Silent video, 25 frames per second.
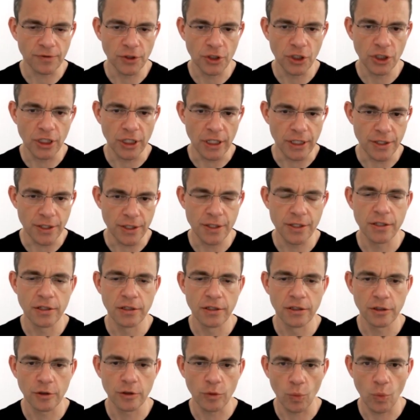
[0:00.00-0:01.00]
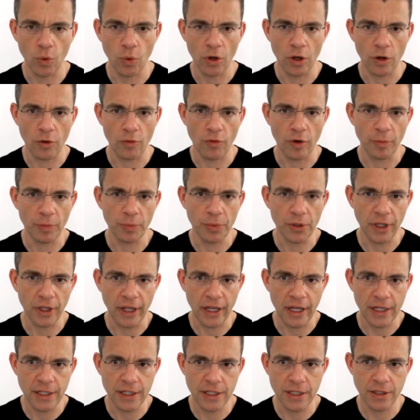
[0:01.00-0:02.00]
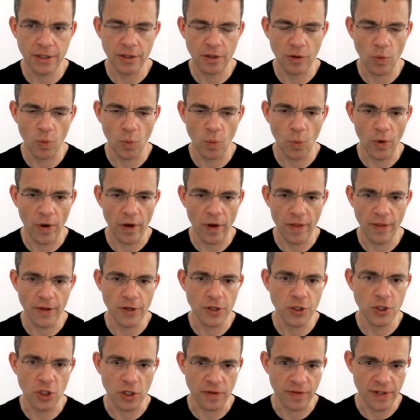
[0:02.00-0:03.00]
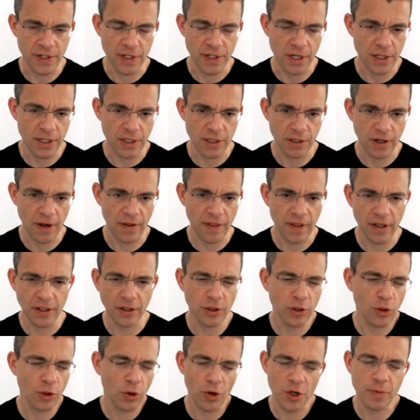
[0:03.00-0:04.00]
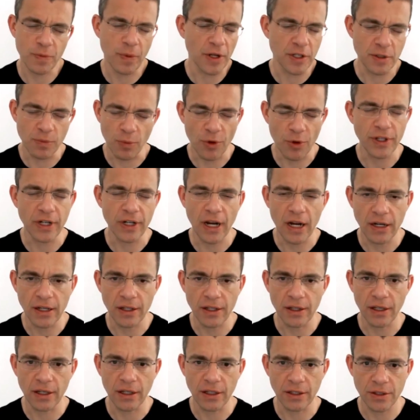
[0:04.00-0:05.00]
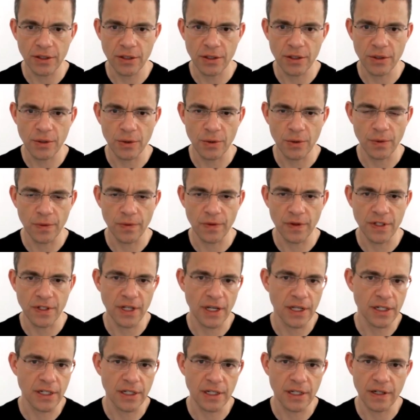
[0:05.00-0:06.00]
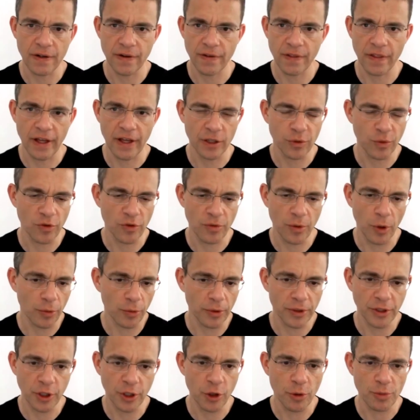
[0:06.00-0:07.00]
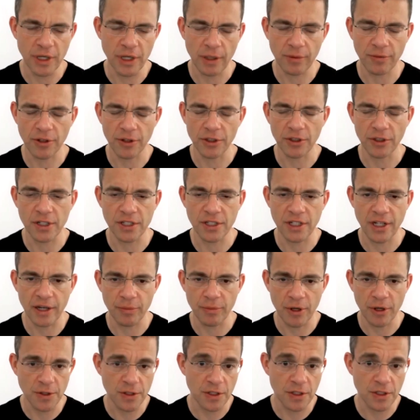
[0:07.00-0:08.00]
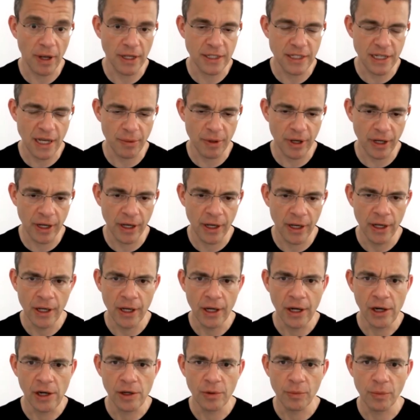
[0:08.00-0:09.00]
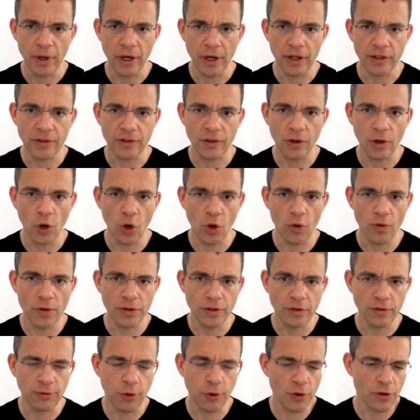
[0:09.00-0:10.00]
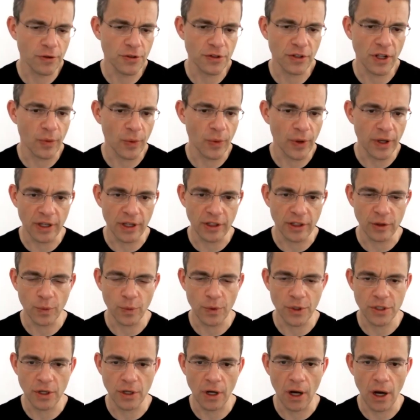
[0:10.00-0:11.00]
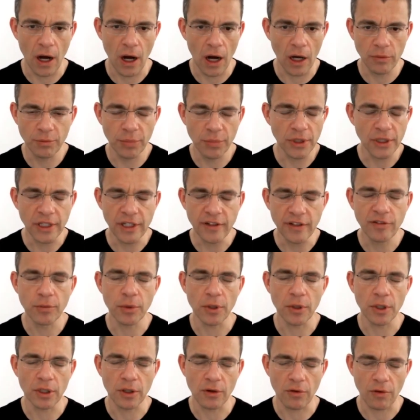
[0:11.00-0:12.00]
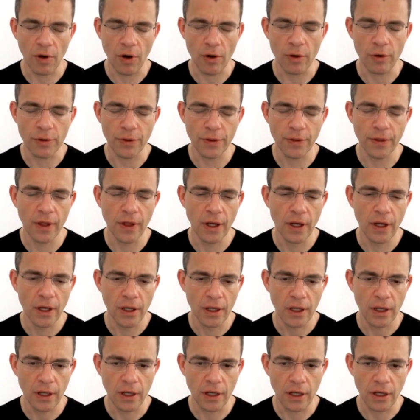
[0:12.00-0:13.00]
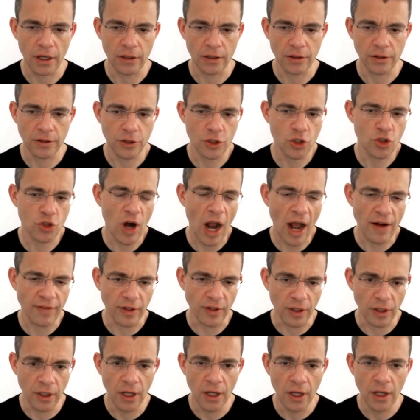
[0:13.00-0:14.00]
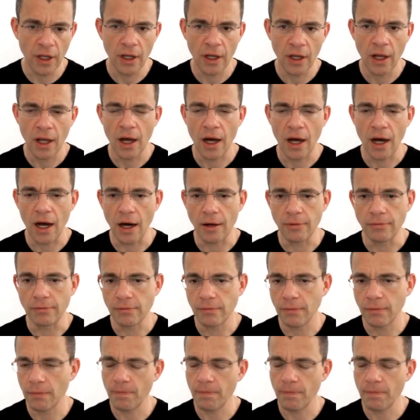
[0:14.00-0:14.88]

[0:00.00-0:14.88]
goods were replaced with services. And I think it corresponds more than anything to this idea that we've all been cooped up for a long time because of the pandemic. But over the 4th of July weekend, we saw unbelievable growth in travel, um,